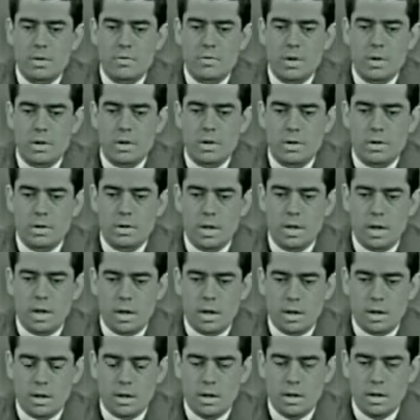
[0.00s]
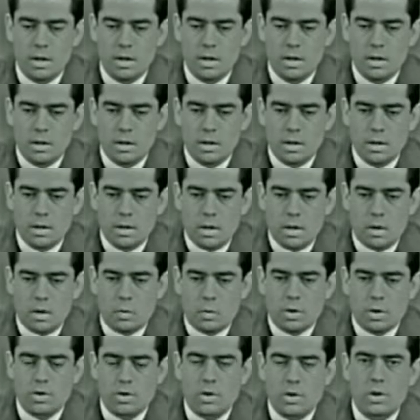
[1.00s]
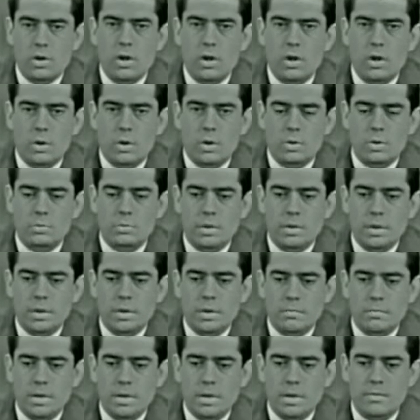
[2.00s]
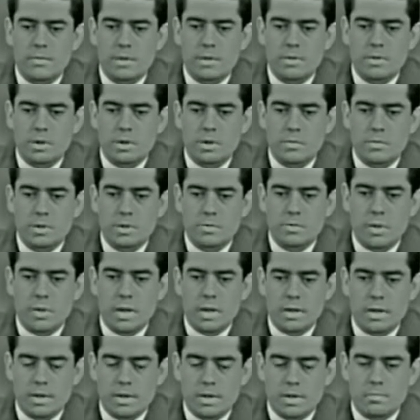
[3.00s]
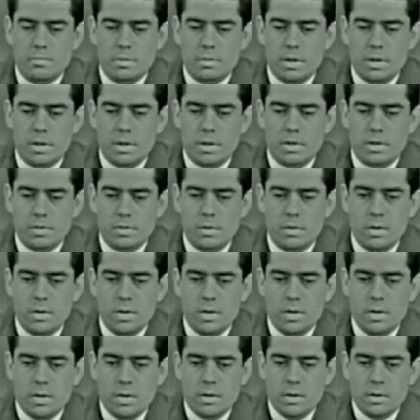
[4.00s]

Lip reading: being on the trunk of the car. Only she knows, but it appeared that she was trying desperately to